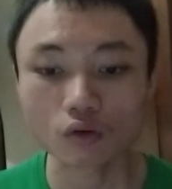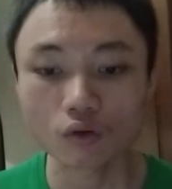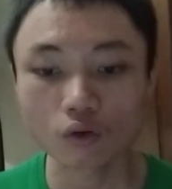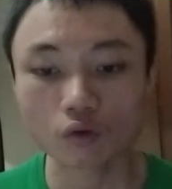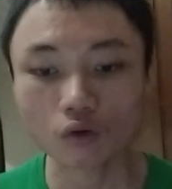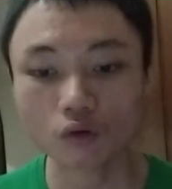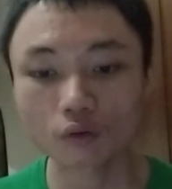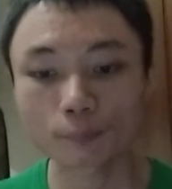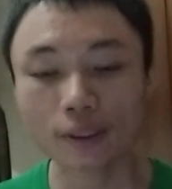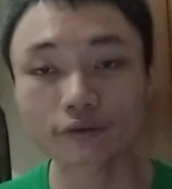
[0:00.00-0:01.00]

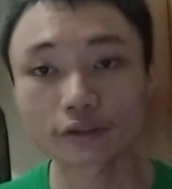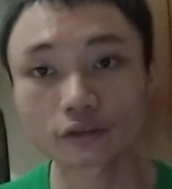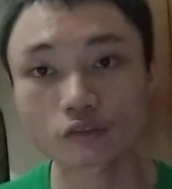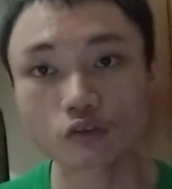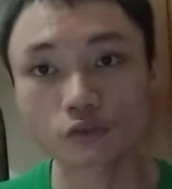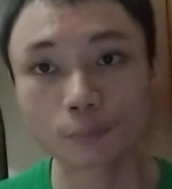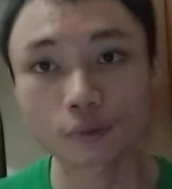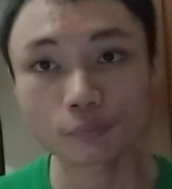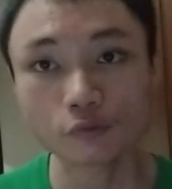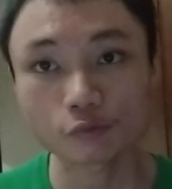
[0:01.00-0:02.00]
or barrier to
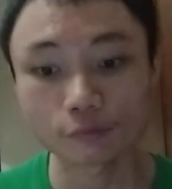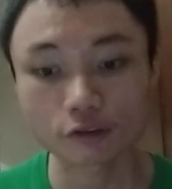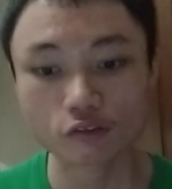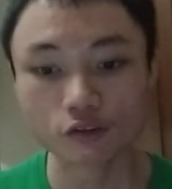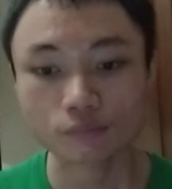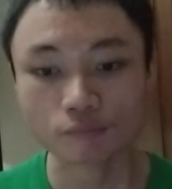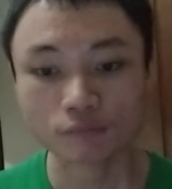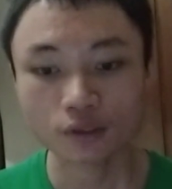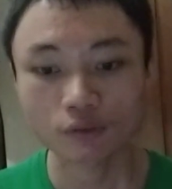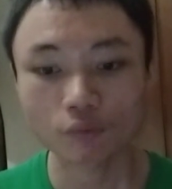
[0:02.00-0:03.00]
limit movement.
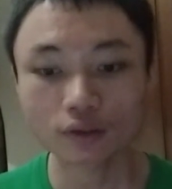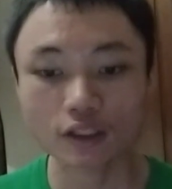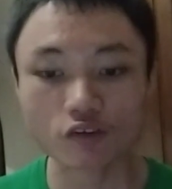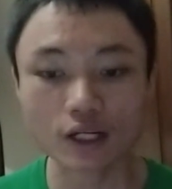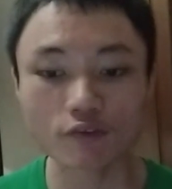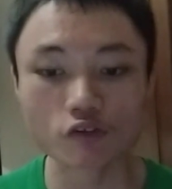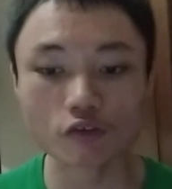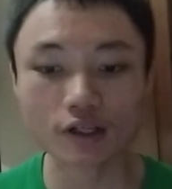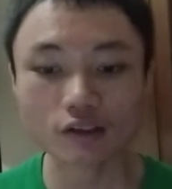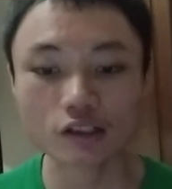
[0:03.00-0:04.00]
While as an
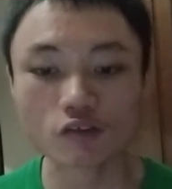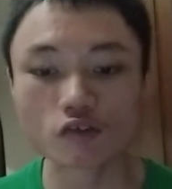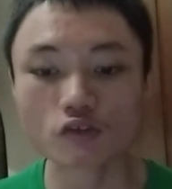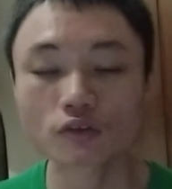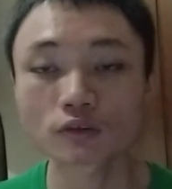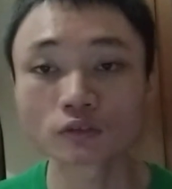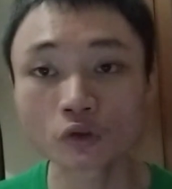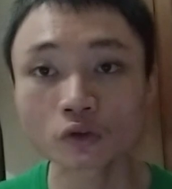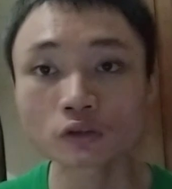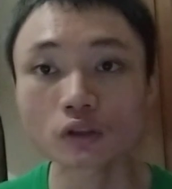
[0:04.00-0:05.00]
abstract, it's
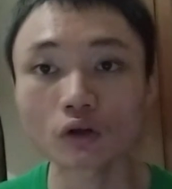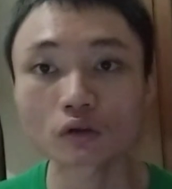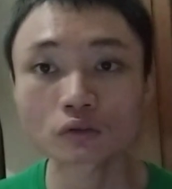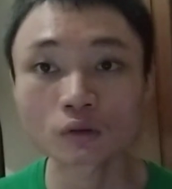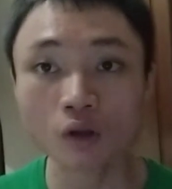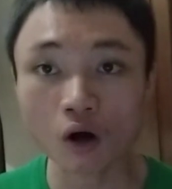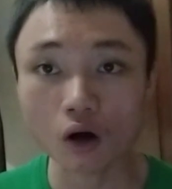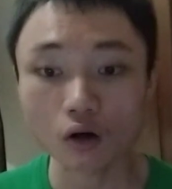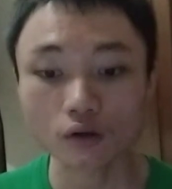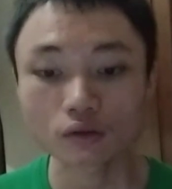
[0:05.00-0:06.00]
rule or
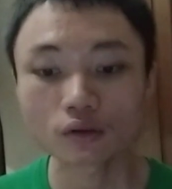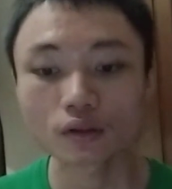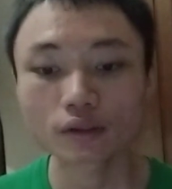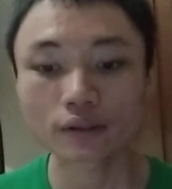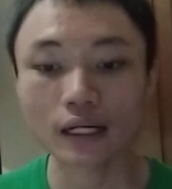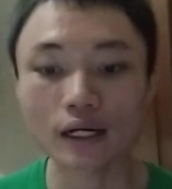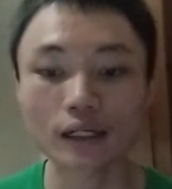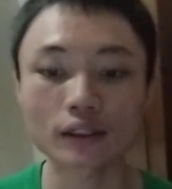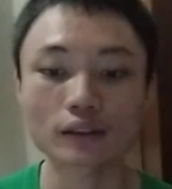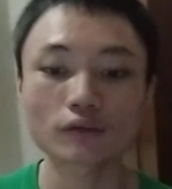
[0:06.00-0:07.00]
law
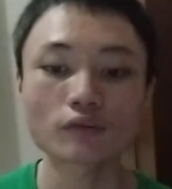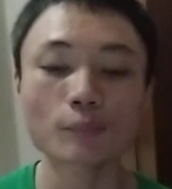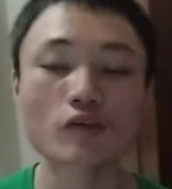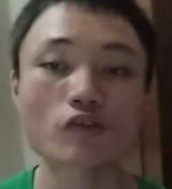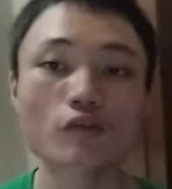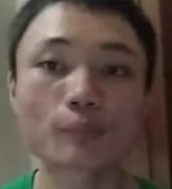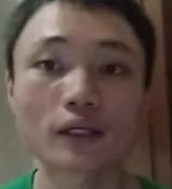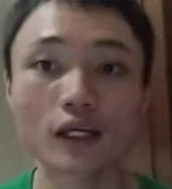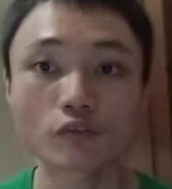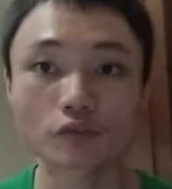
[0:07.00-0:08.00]
that limits
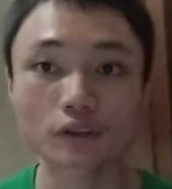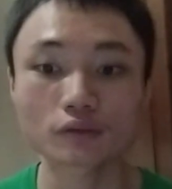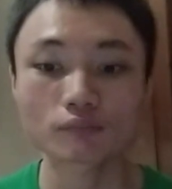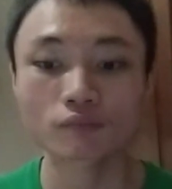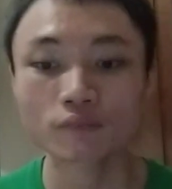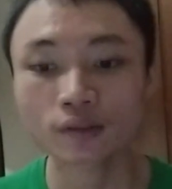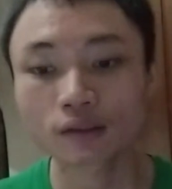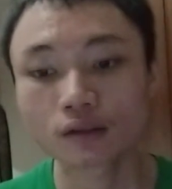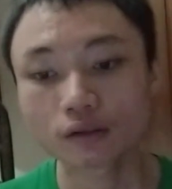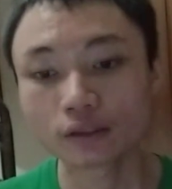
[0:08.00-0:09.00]
behavior.
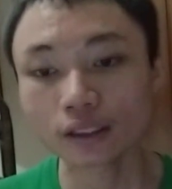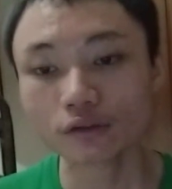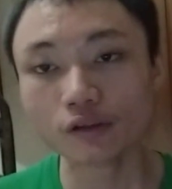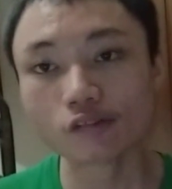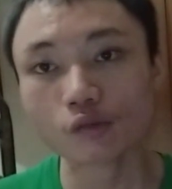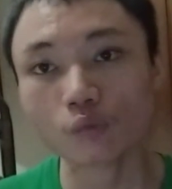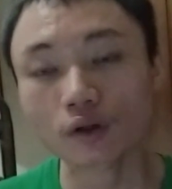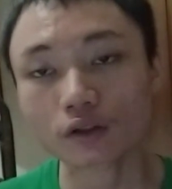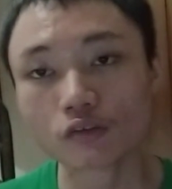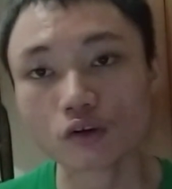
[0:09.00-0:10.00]
The Indonesian
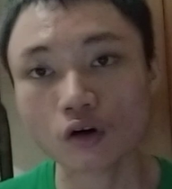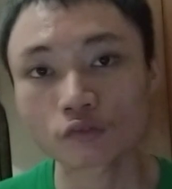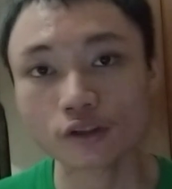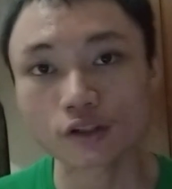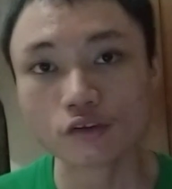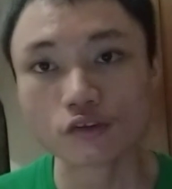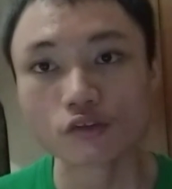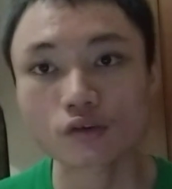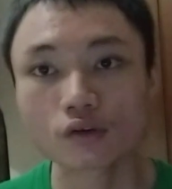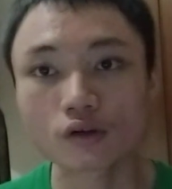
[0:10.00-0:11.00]
word of
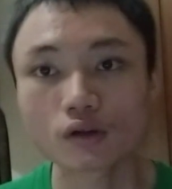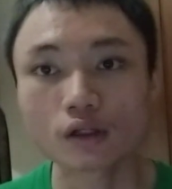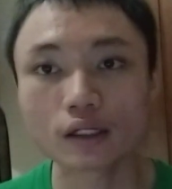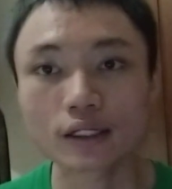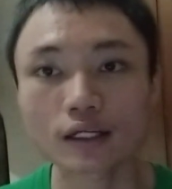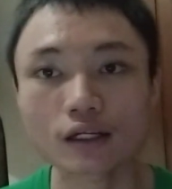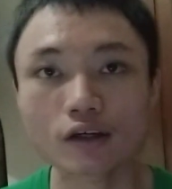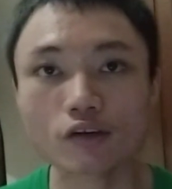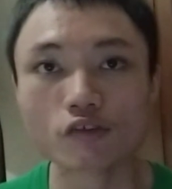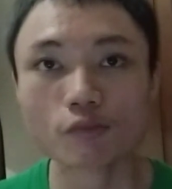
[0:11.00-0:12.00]
this
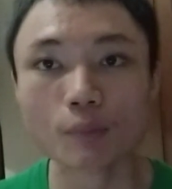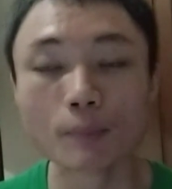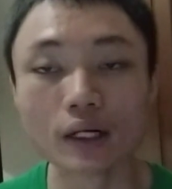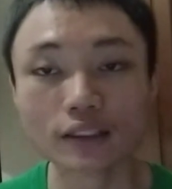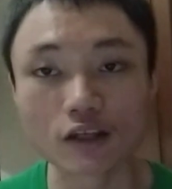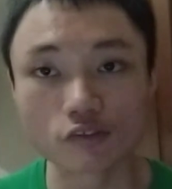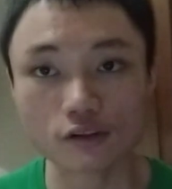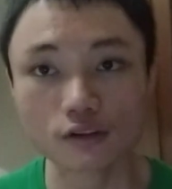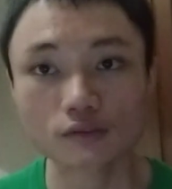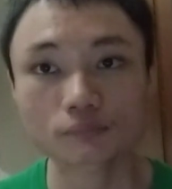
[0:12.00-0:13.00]
is membatasi.